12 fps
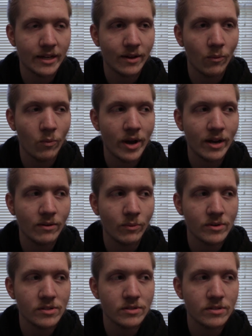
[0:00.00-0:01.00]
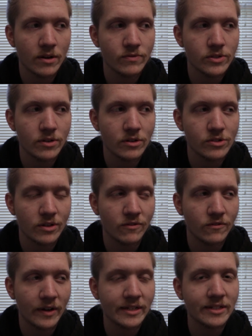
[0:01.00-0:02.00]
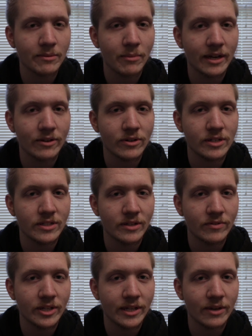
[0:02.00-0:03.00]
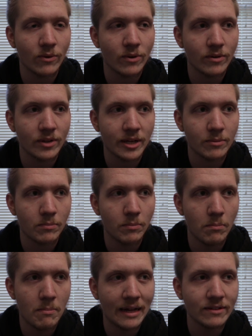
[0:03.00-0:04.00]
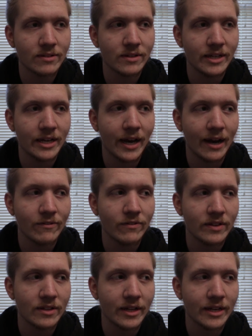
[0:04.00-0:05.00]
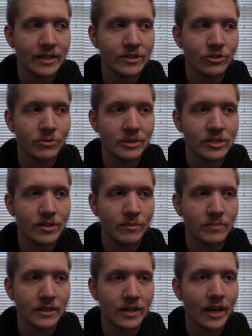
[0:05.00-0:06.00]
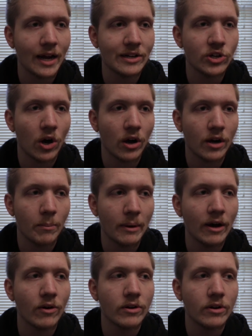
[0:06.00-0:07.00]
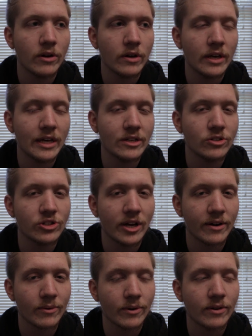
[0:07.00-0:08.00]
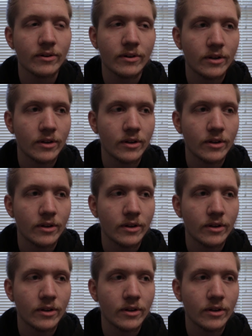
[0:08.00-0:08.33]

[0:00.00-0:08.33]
When stuff starts affecting my creativity or, like, mentally, I feel like it should be something that I talk about in general.